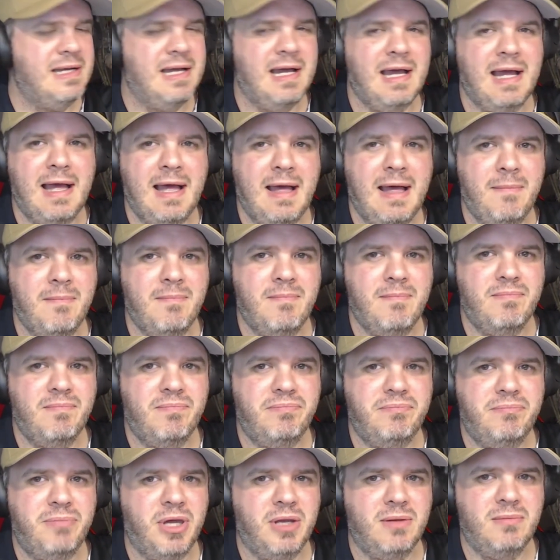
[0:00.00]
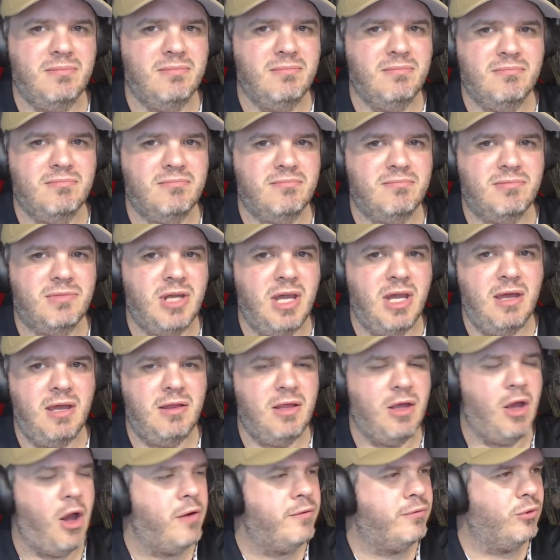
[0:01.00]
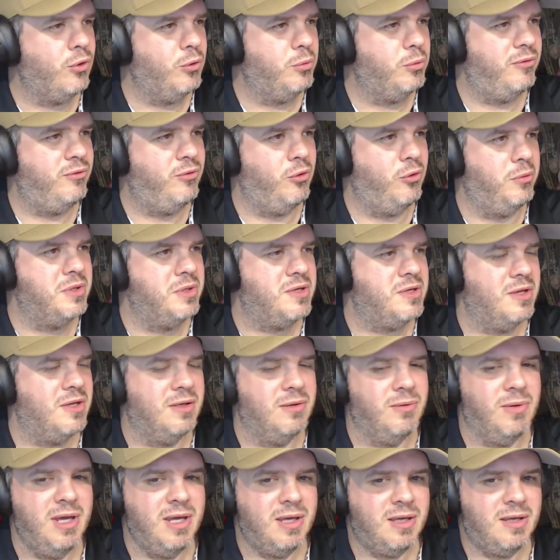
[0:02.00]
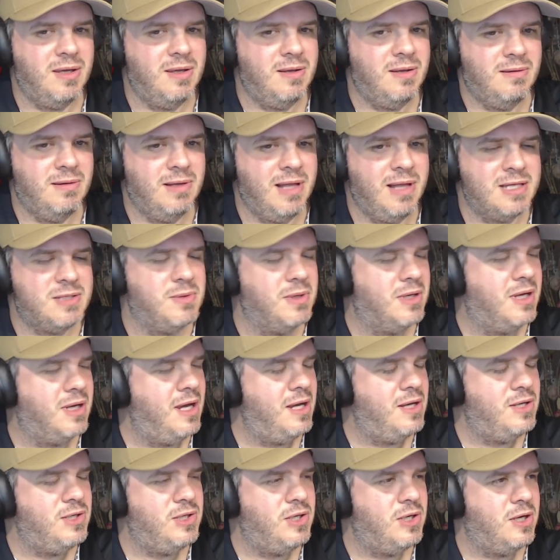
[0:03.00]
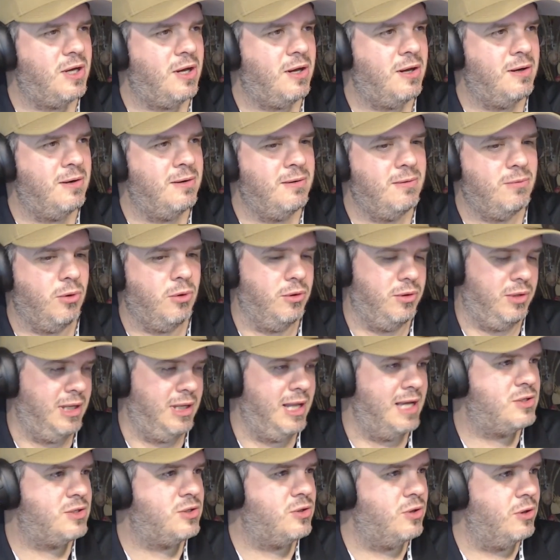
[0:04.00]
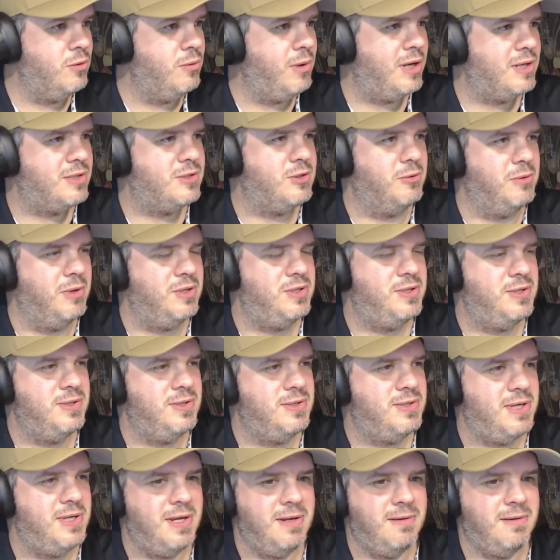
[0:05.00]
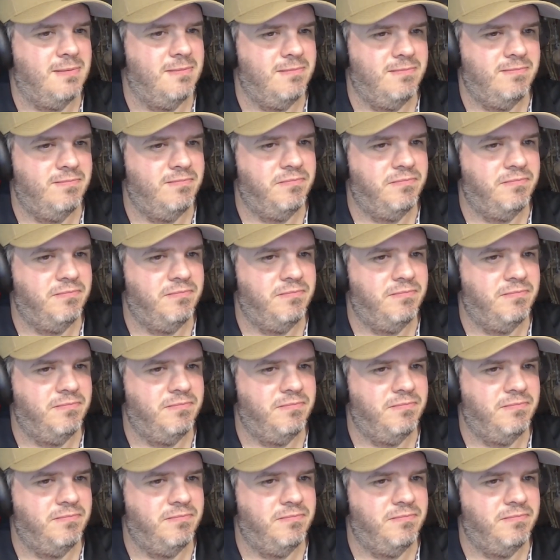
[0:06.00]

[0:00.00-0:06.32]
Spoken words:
but yeah, the overall performance on the week last weekend, the last 2 weeks almost, you think